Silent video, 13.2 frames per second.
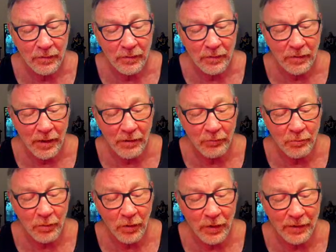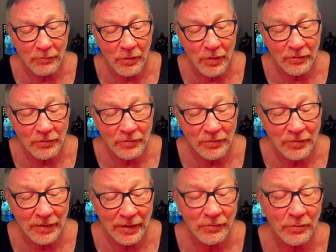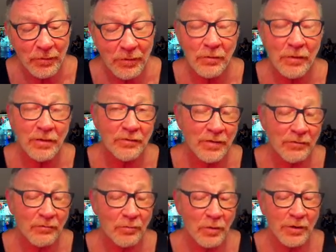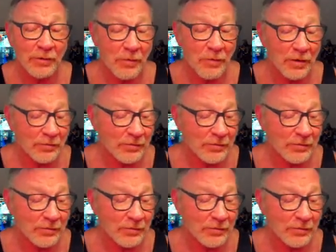I was brainwashed. That's what it was. I was brainwashed